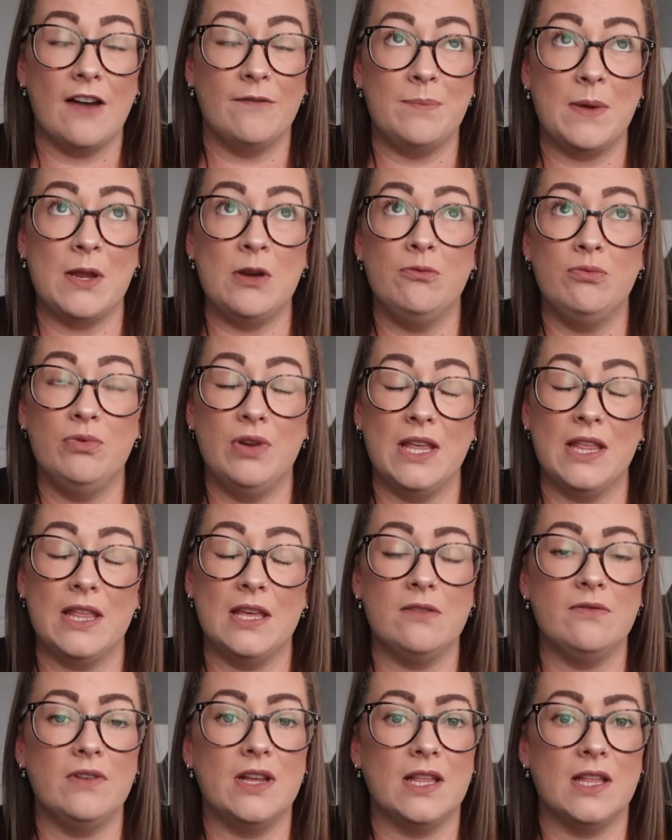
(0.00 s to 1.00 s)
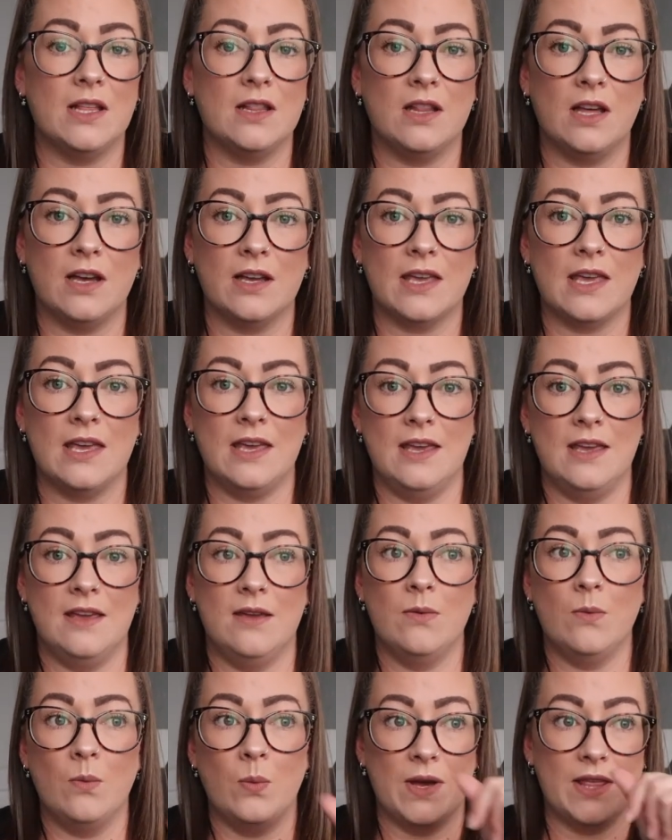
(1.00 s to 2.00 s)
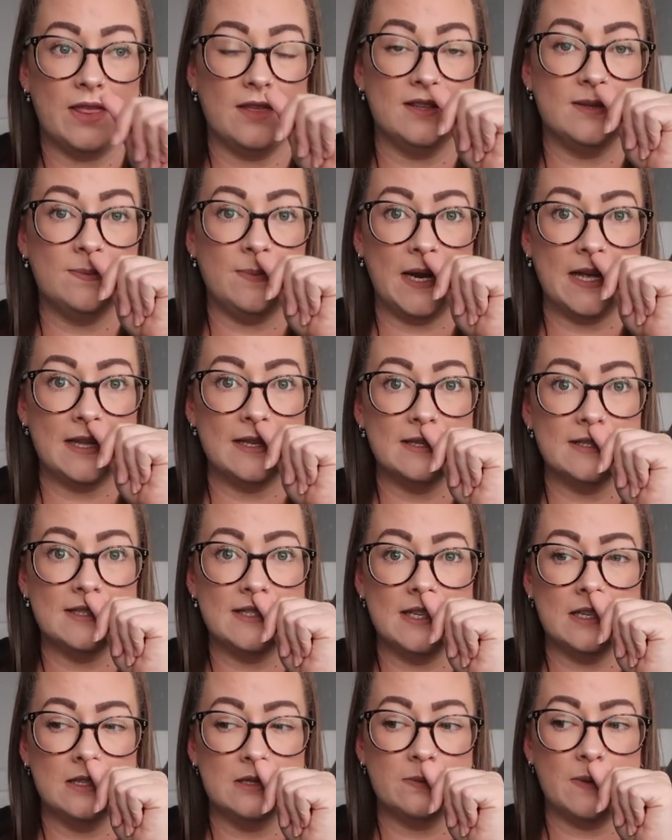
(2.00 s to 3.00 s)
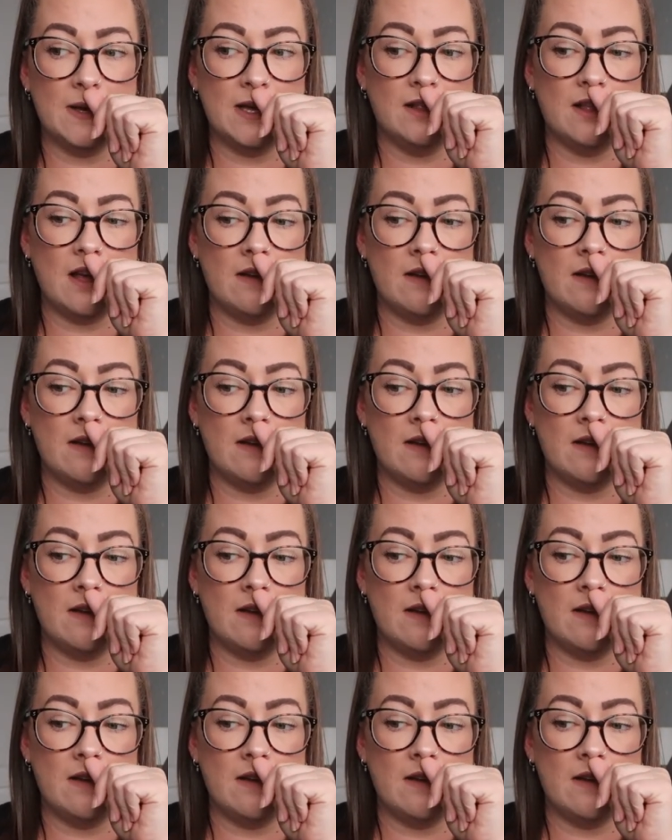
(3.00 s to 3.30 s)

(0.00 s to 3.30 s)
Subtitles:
been really, really lucky with this pregnancy as well.